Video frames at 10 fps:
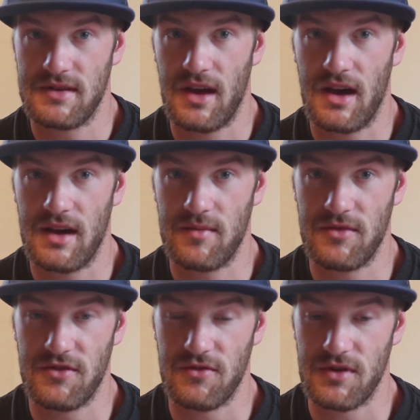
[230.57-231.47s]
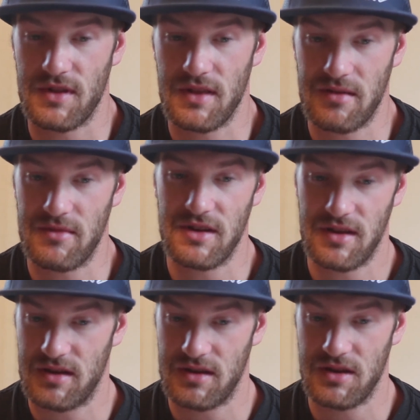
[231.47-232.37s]
time is really
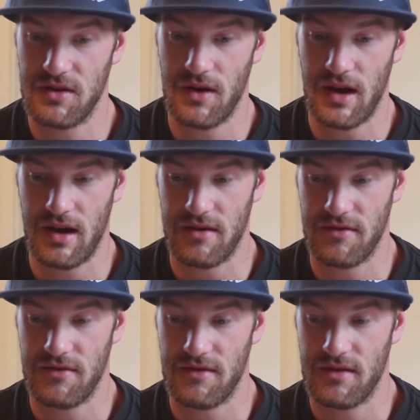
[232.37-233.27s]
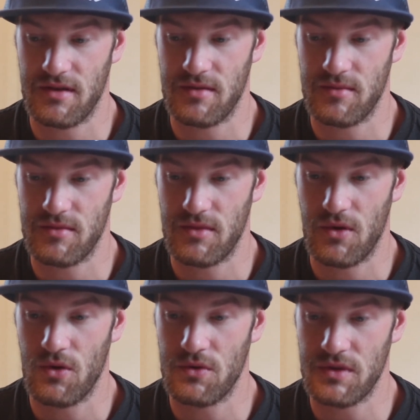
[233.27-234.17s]
limited and you have
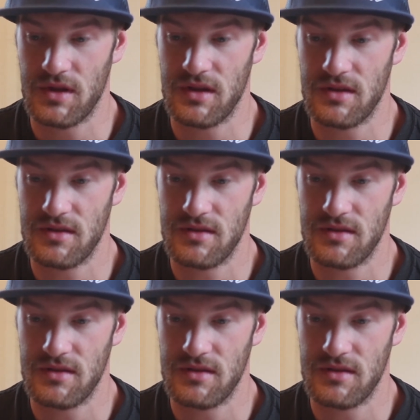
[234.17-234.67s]
only